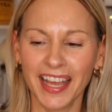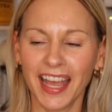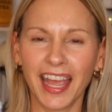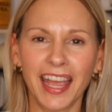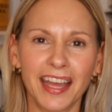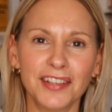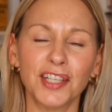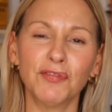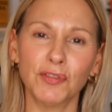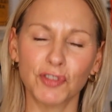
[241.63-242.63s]
and
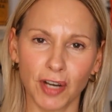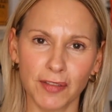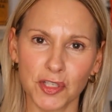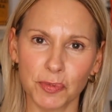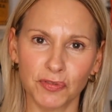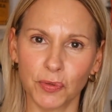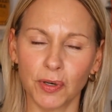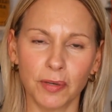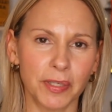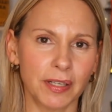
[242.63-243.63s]
if you've tried this
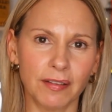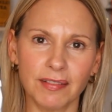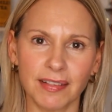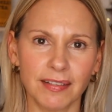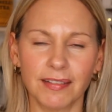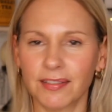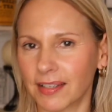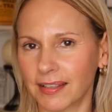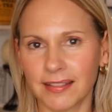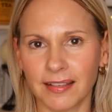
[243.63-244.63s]
before because it is, like
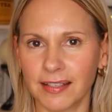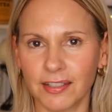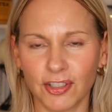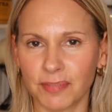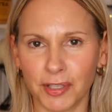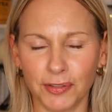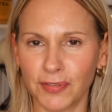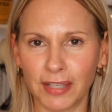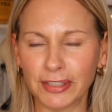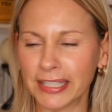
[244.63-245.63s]
I said, it's just my new
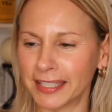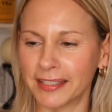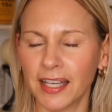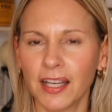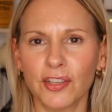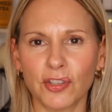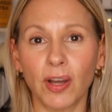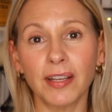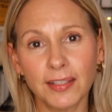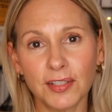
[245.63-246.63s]
favorite thing. So I
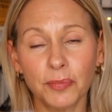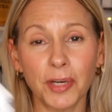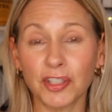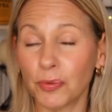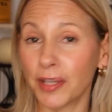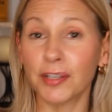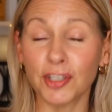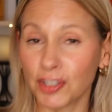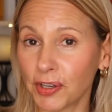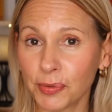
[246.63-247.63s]
liked it so much I wanted to
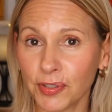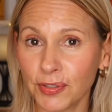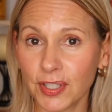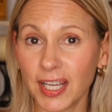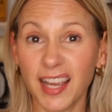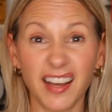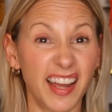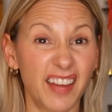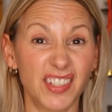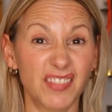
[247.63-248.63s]
share it with you today. I
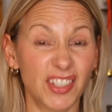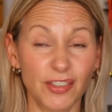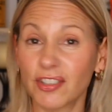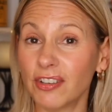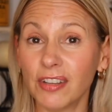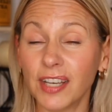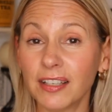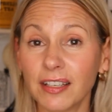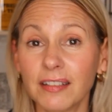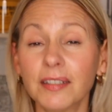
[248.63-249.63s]
haven't even used it all that
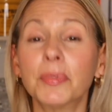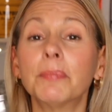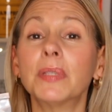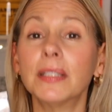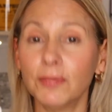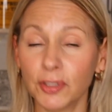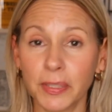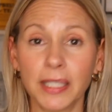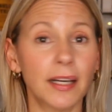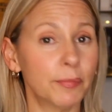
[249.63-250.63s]
long, but believe you
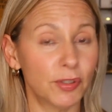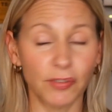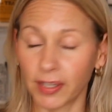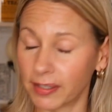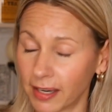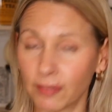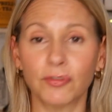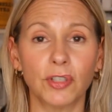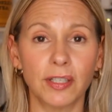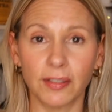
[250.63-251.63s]
me, I'm using it
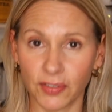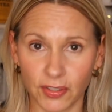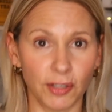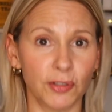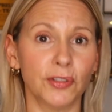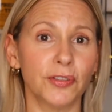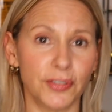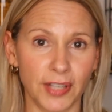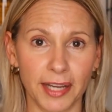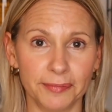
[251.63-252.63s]
every single
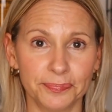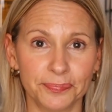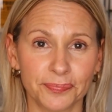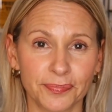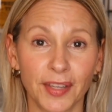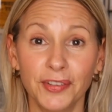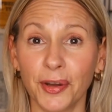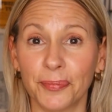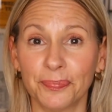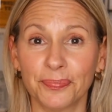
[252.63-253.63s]
day. So
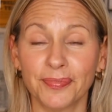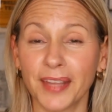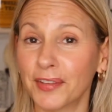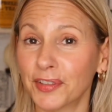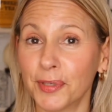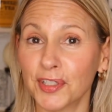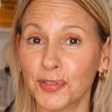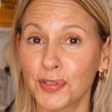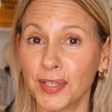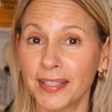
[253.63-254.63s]
thanks so much for
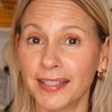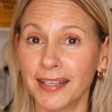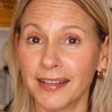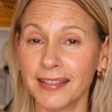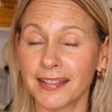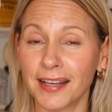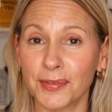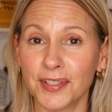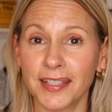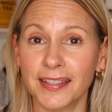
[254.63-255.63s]
joining today, guys, and I will
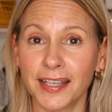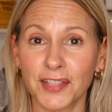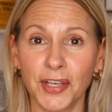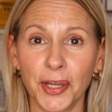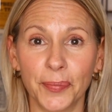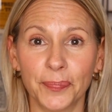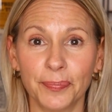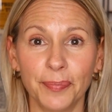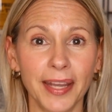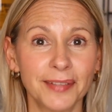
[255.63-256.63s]
see you at the next video. Bye.